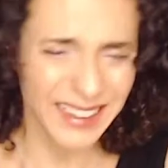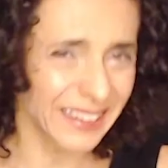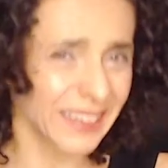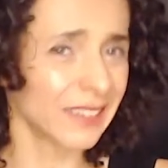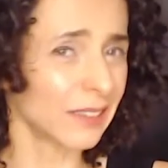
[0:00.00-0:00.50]

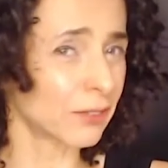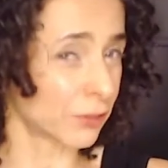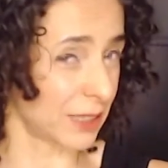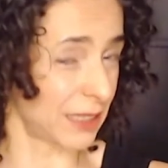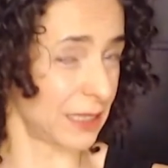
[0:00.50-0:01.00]
little
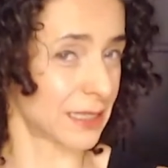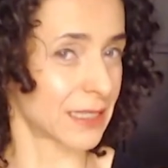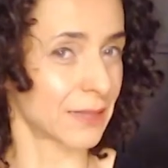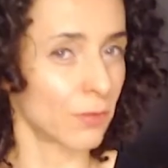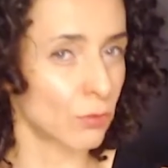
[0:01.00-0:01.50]

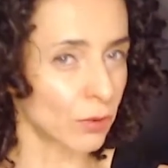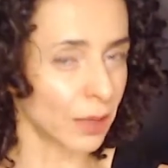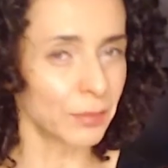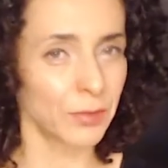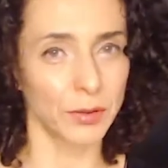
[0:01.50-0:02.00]
phrase
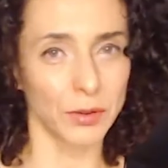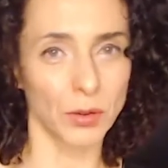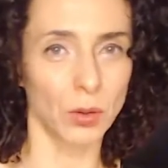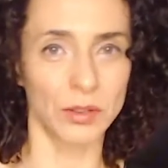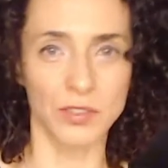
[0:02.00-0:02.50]
right before the
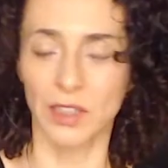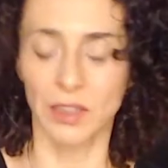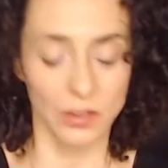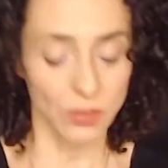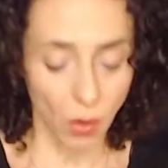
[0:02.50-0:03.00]
chorus,
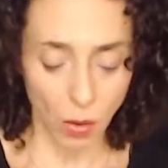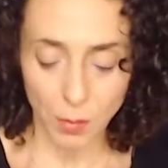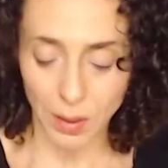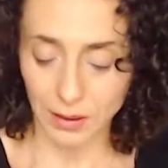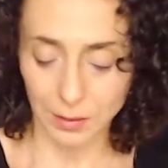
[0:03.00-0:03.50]
it's all
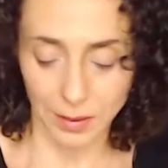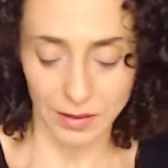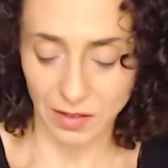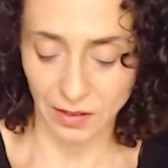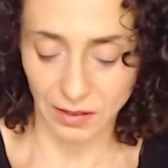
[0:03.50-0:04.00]
minor
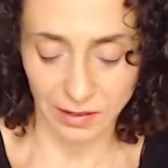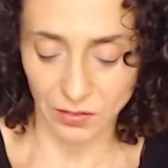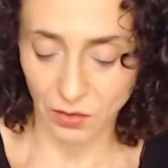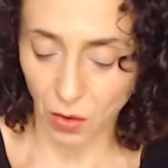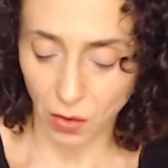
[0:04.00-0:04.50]
pentatonic. It's
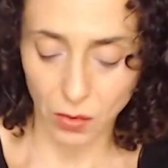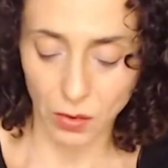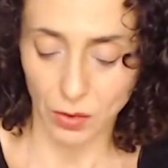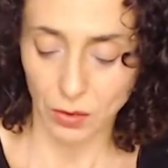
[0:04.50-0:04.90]
all